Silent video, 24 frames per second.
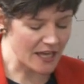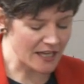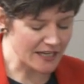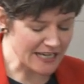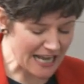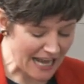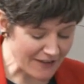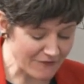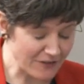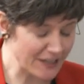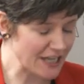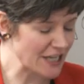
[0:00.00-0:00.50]

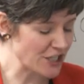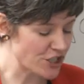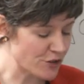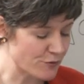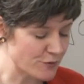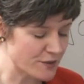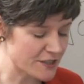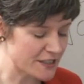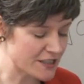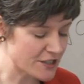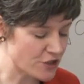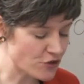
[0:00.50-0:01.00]
navigation
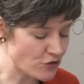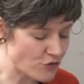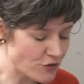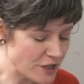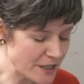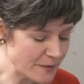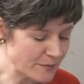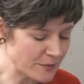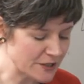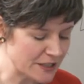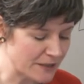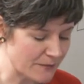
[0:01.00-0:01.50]
was
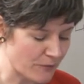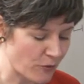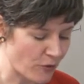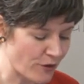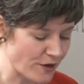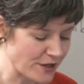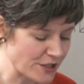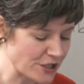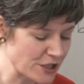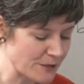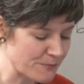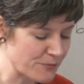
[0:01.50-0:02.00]
extremely
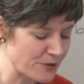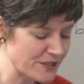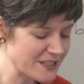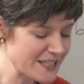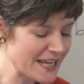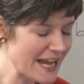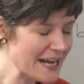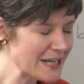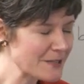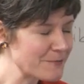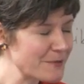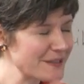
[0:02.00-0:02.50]
important to
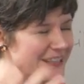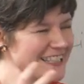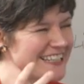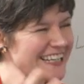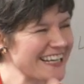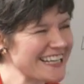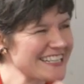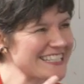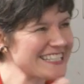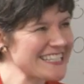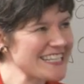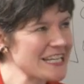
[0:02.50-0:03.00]
protect, but the
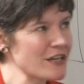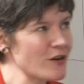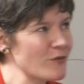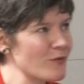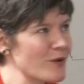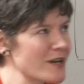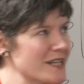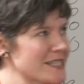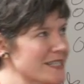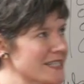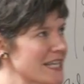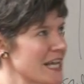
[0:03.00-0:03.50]
idea
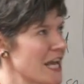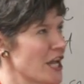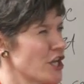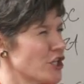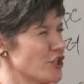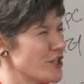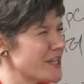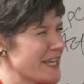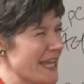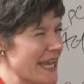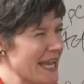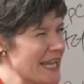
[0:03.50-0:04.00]
was
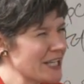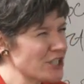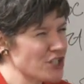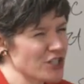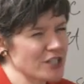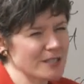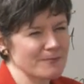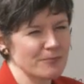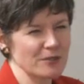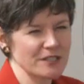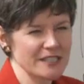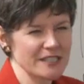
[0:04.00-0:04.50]
you can't just